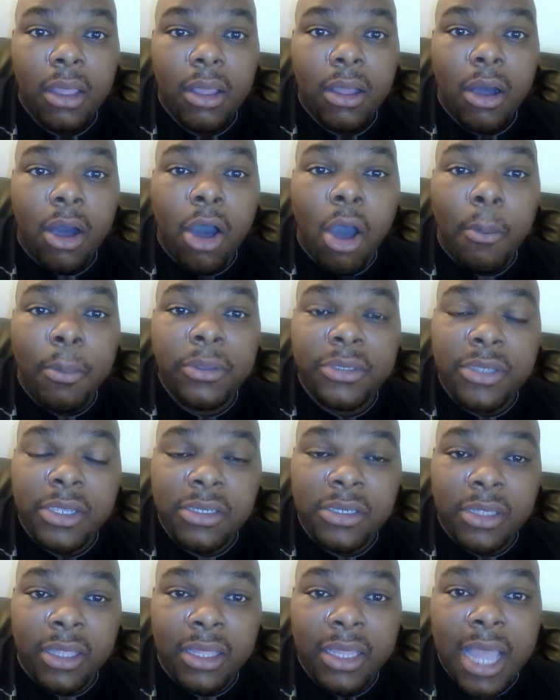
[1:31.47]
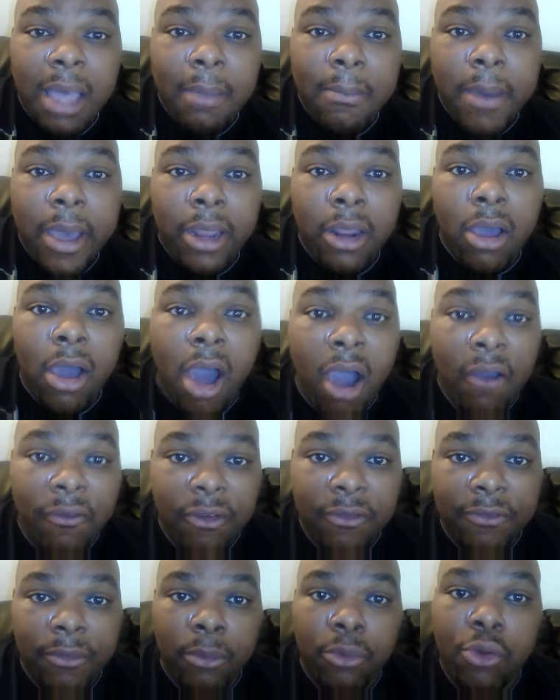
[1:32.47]
All positions of the combine are offered,
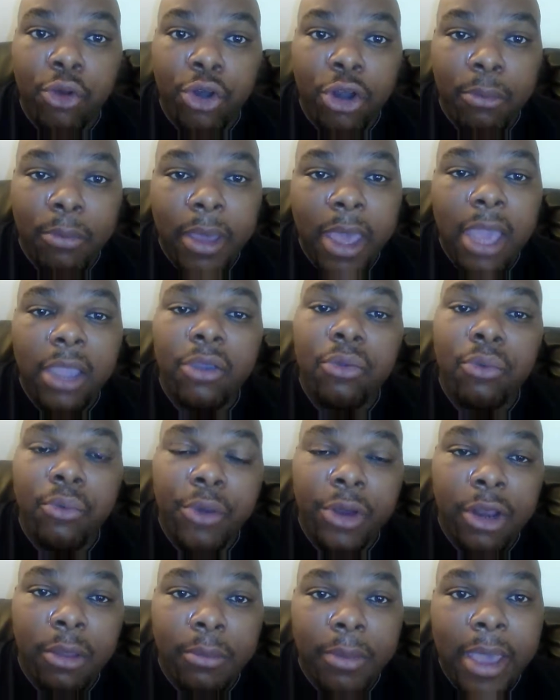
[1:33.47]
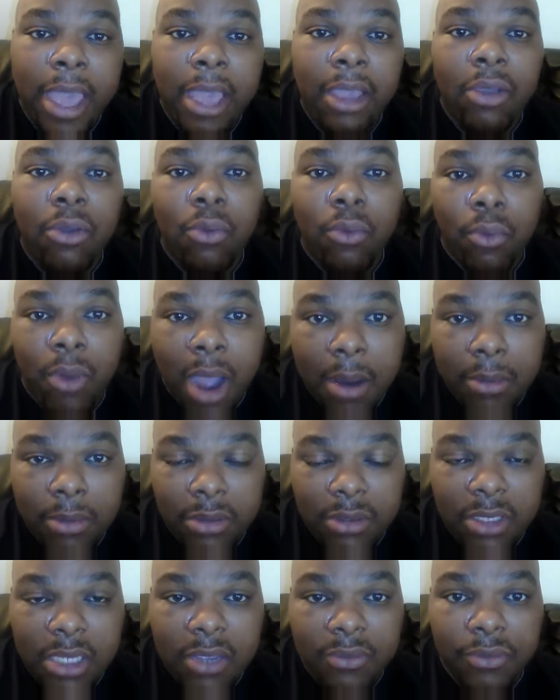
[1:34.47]
from quarterback, running back, wide
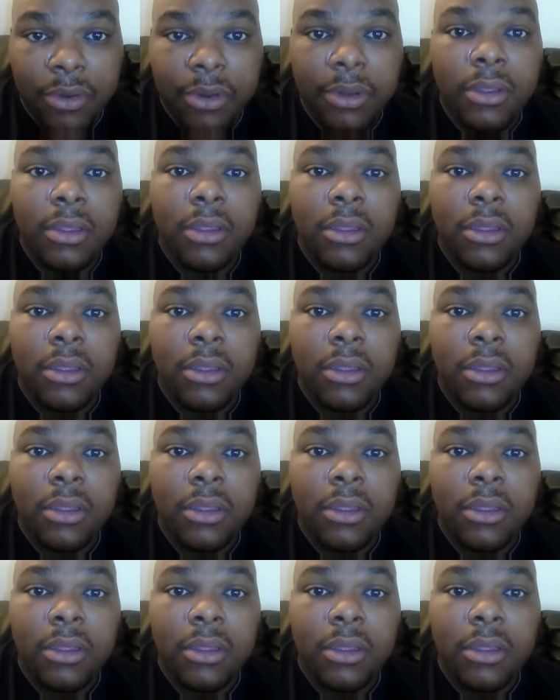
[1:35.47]
receiver,